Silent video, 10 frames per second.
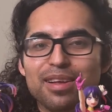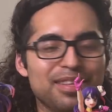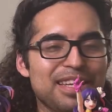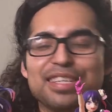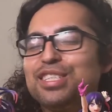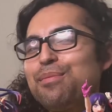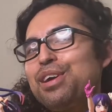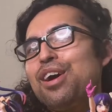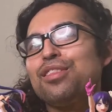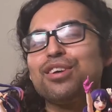just tell
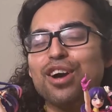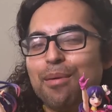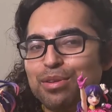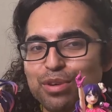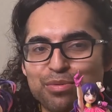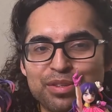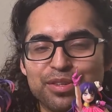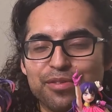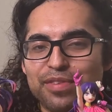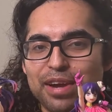me on the comments which one's
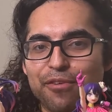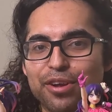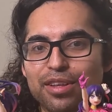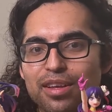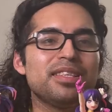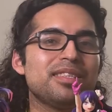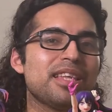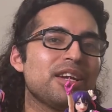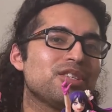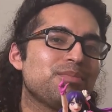your favorite.
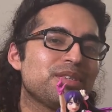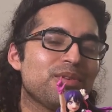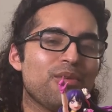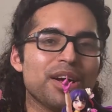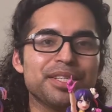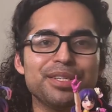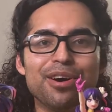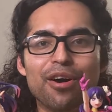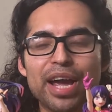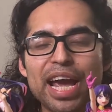Thank you so much for watching,
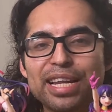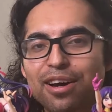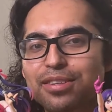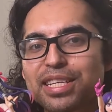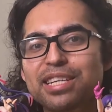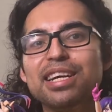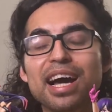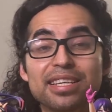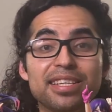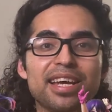y'all, and I'll see you
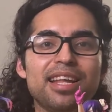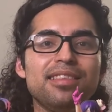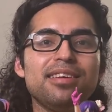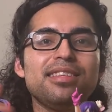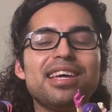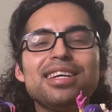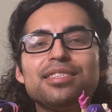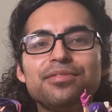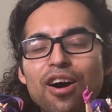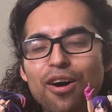guys in the
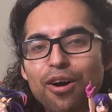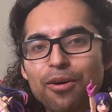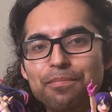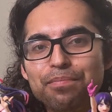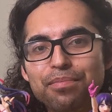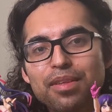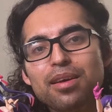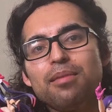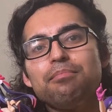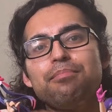next haul.
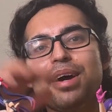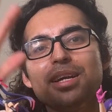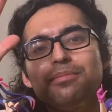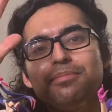Bye!